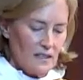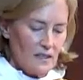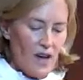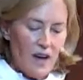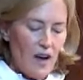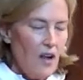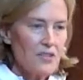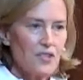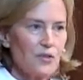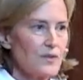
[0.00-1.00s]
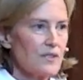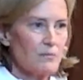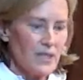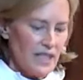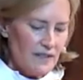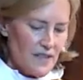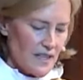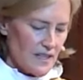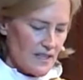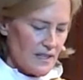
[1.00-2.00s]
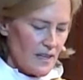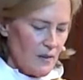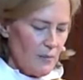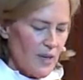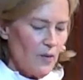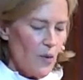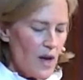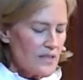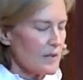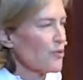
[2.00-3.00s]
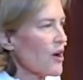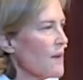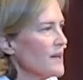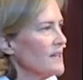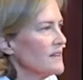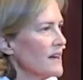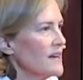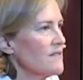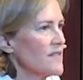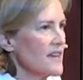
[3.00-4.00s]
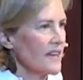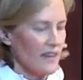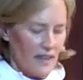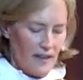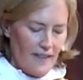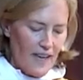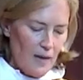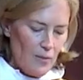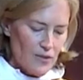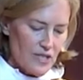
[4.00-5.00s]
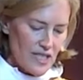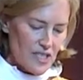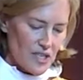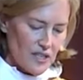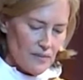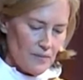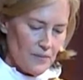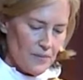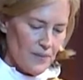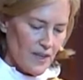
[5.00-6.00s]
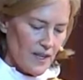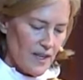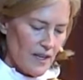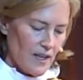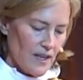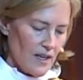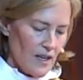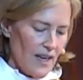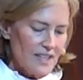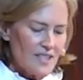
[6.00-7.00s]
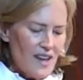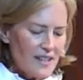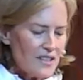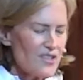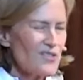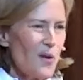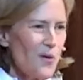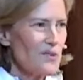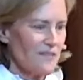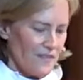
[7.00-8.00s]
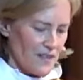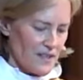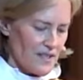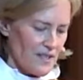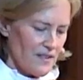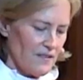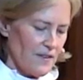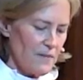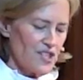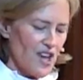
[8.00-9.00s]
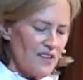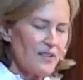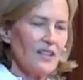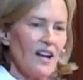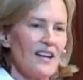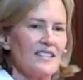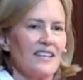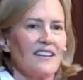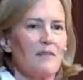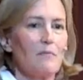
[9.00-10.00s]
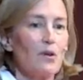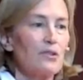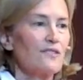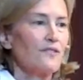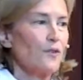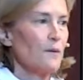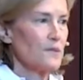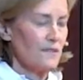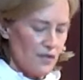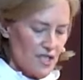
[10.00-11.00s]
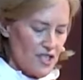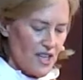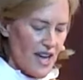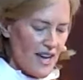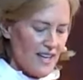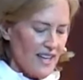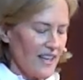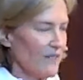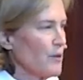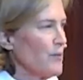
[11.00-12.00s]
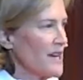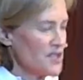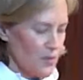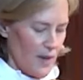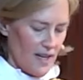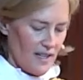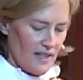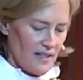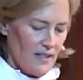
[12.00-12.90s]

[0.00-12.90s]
Not all Jews believed this, but it was a prominent line of thinking in the Hebrew tradition. And it's not so different from the general idea that most forms of Christianity have perpetuated